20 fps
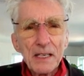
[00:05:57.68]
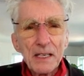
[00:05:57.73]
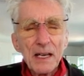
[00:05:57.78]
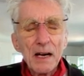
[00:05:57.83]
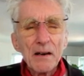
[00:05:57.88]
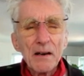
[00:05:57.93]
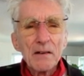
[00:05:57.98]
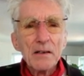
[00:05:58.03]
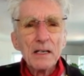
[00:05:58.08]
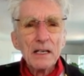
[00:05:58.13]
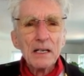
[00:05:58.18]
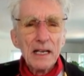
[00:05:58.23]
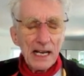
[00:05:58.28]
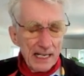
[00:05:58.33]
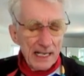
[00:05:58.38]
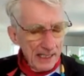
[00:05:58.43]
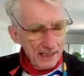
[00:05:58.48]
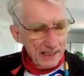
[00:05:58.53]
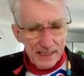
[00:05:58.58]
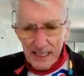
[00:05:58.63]
You know,
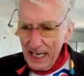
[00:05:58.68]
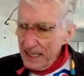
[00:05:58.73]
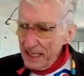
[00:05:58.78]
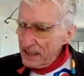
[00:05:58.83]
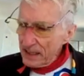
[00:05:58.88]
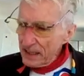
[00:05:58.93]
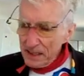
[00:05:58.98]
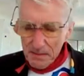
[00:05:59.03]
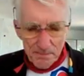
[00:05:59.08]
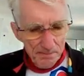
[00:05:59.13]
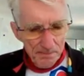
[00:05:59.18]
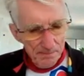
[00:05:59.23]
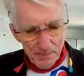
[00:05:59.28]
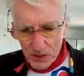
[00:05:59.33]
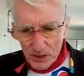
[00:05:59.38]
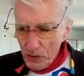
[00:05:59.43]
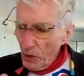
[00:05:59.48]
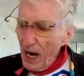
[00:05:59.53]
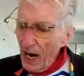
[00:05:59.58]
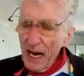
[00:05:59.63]
and it takes
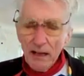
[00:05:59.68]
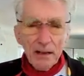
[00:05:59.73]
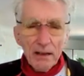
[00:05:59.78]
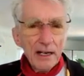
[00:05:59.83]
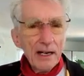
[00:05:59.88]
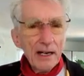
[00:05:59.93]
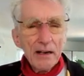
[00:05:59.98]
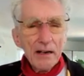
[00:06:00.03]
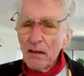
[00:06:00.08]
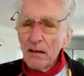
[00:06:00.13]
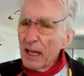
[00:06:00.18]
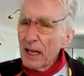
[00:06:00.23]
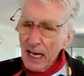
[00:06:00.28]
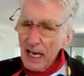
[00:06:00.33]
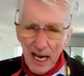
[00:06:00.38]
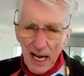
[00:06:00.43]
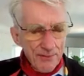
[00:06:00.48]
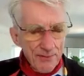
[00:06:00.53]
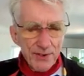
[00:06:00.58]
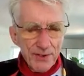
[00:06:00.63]
some trial and error
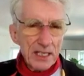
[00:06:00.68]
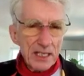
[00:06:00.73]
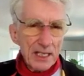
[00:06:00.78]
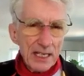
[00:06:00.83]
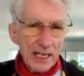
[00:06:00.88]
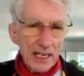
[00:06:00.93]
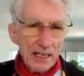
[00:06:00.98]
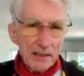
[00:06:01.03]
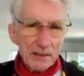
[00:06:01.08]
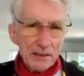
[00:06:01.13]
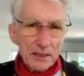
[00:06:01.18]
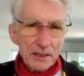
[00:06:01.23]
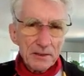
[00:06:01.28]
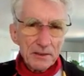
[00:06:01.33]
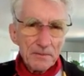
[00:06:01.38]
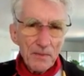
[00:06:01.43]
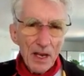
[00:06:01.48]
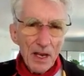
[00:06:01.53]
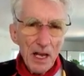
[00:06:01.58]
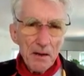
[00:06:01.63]
like everything
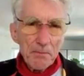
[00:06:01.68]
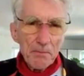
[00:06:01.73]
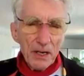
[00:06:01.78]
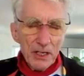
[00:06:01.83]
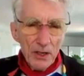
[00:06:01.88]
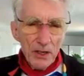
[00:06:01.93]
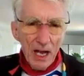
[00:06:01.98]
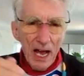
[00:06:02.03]
else, but